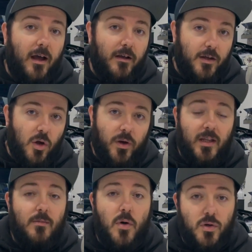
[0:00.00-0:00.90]
you know, and
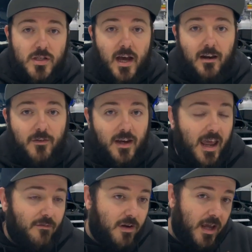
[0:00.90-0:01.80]
get the most out of it and
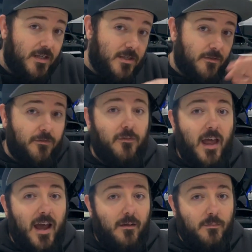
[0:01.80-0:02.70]
have a nice
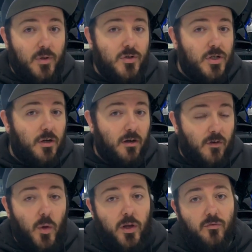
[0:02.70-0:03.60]
flat boost curve
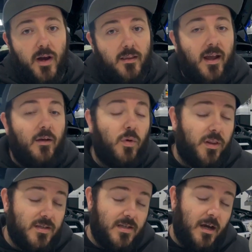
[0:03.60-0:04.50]
all the way to the red line where
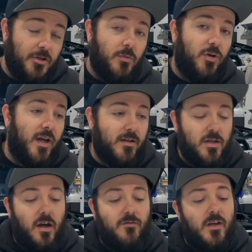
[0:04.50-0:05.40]
the stock turbo dies
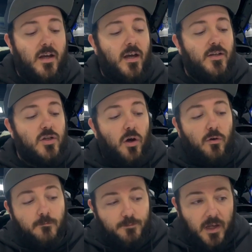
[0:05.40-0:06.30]
off.
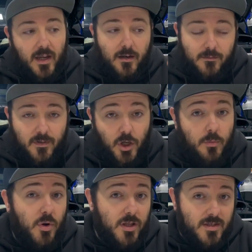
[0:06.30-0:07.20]
So again, you
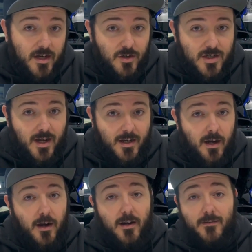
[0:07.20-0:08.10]
can put this on your stock
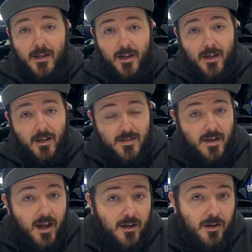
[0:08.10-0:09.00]
car. It's
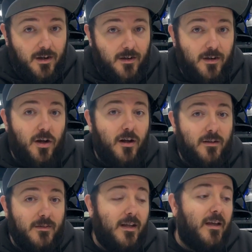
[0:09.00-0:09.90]
not going to hurt it at
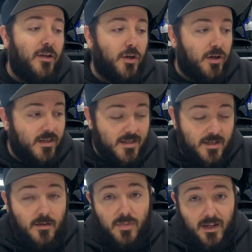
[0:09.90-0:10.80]
all. You're going to
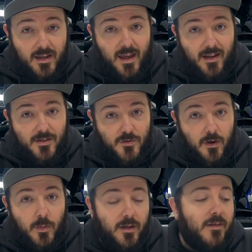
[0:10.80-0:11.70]
see big gains
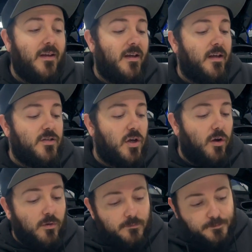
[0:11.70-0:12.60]
from it. So